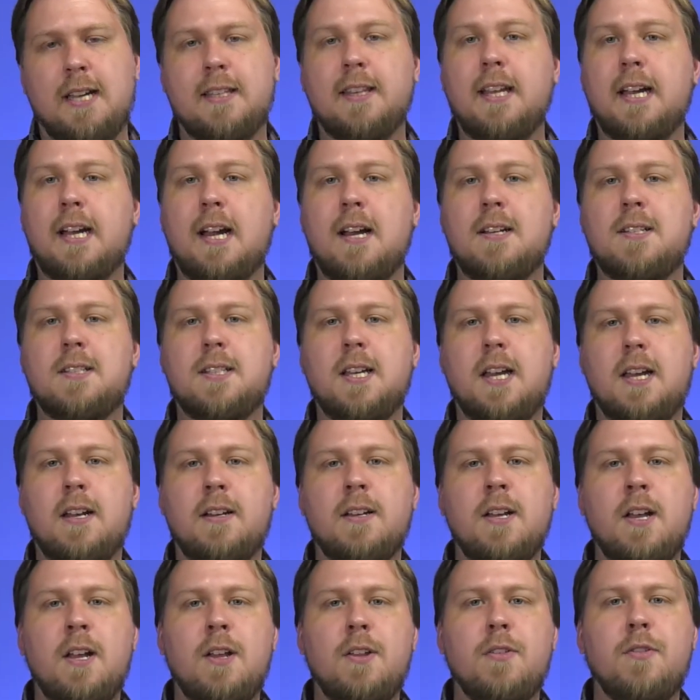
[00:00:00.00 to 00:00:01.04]
And like I
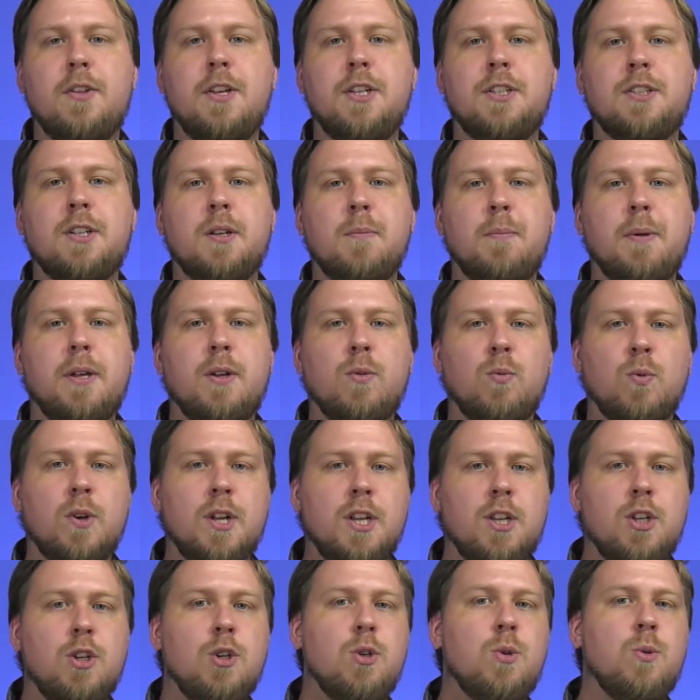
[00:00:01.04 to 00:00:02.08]
said, these can be
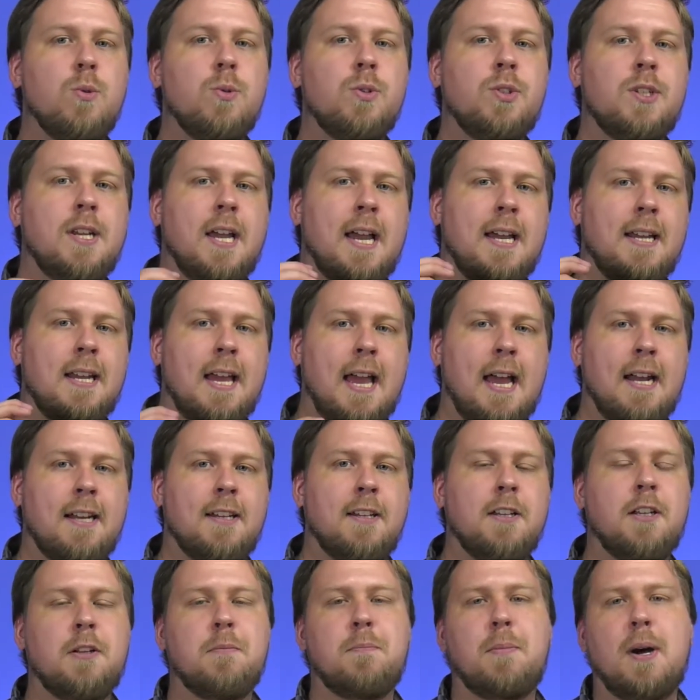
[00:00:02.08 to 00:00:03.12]
reused and
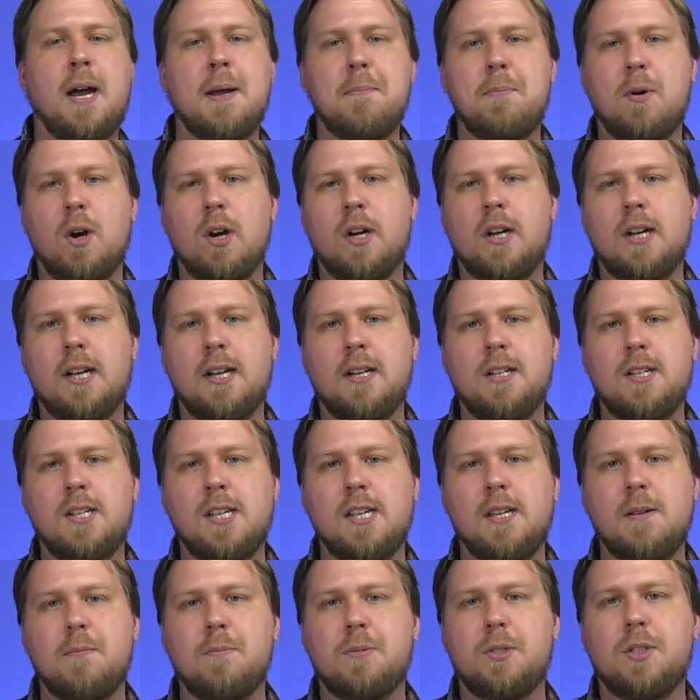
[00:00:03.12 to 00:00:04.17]
edited by marketing
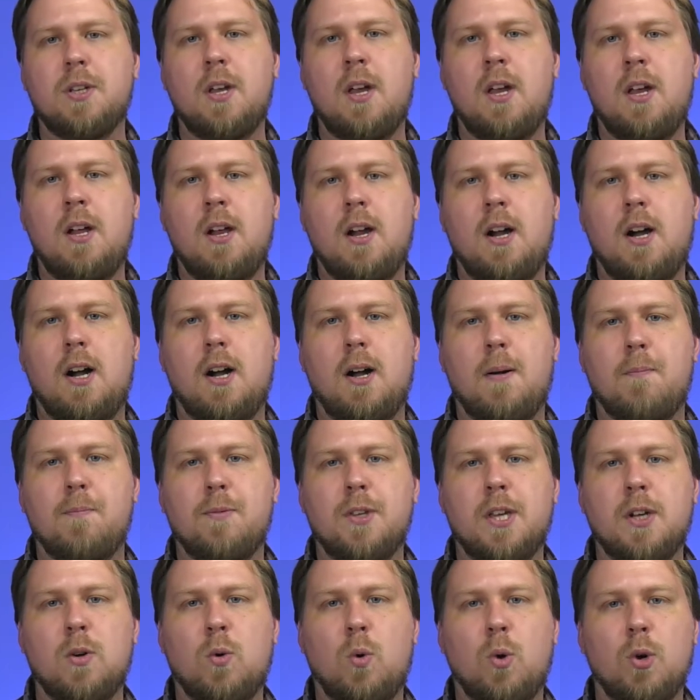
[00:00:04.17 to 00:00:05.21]
teams
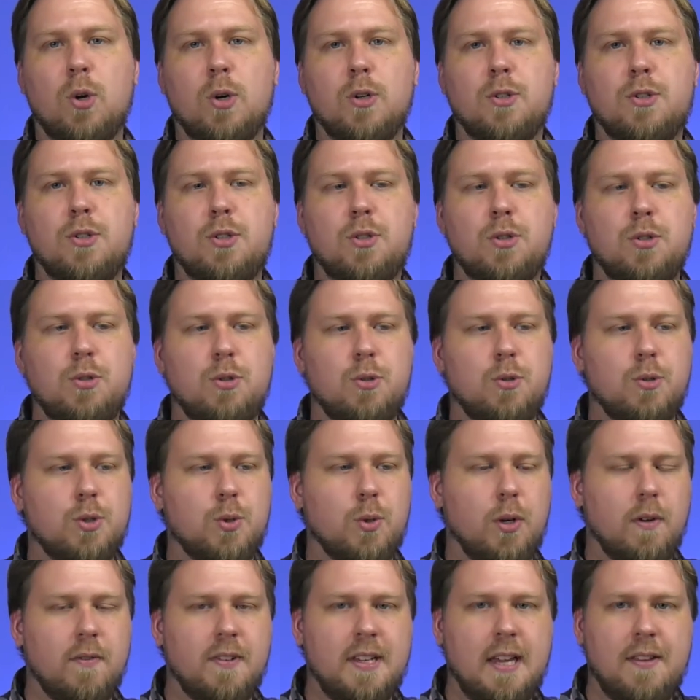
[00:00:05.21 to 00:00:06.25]
in order to
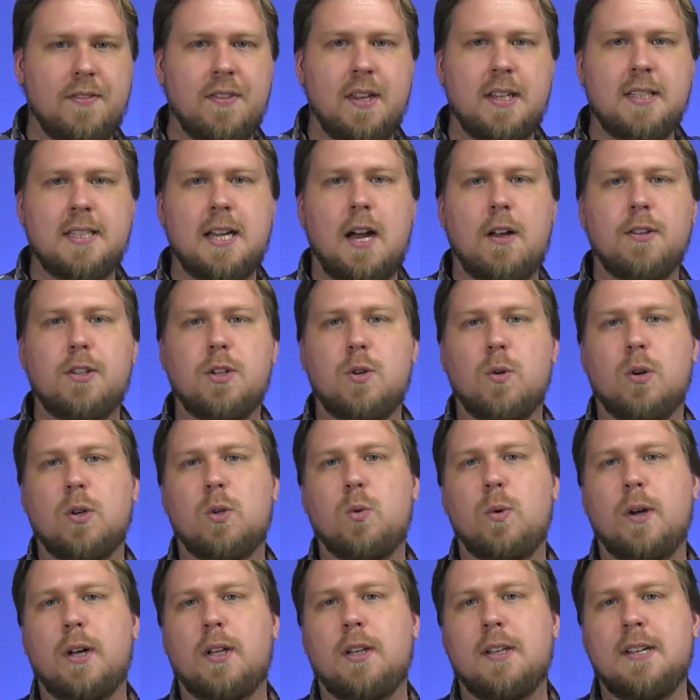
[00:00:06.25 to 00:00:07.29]
sort of get things out the door
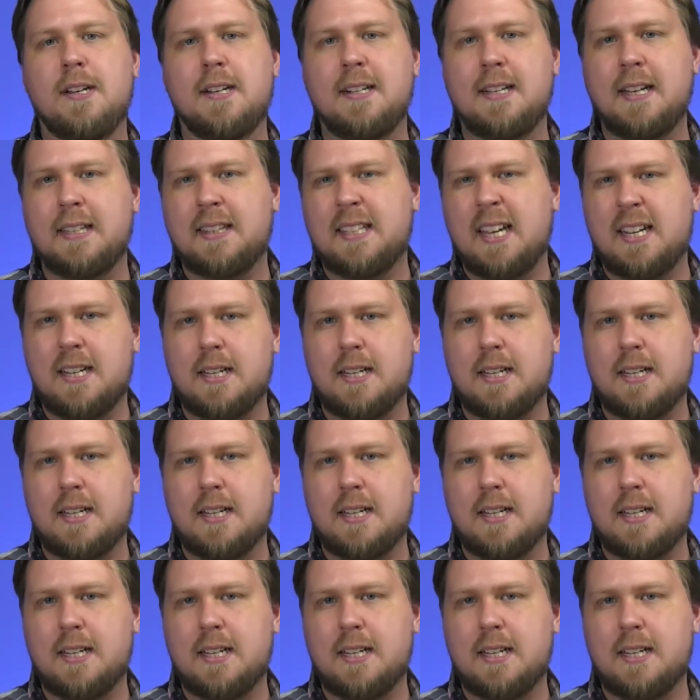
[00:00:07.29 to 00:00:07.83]
quickly and get that